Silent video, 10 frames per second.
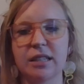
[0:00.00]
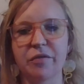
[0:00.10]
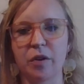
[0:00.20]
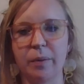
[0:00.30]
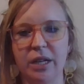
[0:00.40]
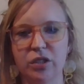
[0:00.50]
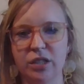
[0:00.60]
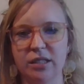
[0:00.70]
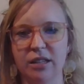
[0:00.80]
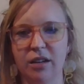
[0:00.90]
This
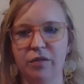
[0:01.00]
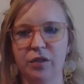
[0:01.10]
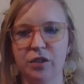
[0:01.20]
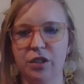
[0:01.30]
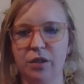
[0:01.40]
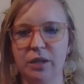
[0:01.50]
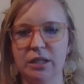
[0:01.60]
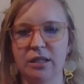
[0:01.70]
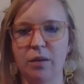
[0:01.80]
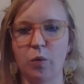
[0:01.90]
information is helpful to you in
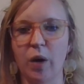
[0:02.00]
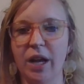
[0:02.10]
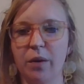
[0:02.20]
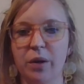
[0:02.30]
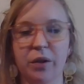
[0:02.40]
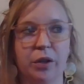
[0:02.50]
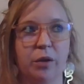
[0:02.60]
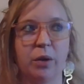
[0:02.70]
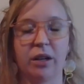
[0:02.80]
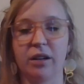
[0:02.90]
some way, whether
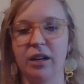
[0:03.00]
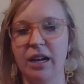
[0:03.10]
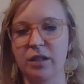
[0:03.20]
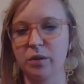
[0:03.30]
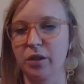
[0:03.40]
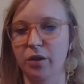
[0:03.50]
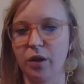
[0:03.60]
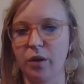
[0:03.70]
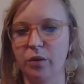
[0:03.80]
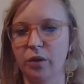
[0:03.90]
you want to connect with your
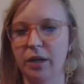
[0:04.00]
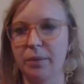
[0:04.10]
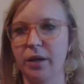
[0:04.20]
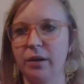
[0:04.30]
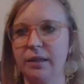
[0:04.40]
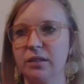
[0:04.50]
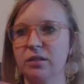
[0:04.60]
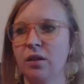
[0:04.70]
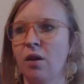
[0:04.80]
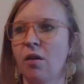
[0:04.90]
own grandparents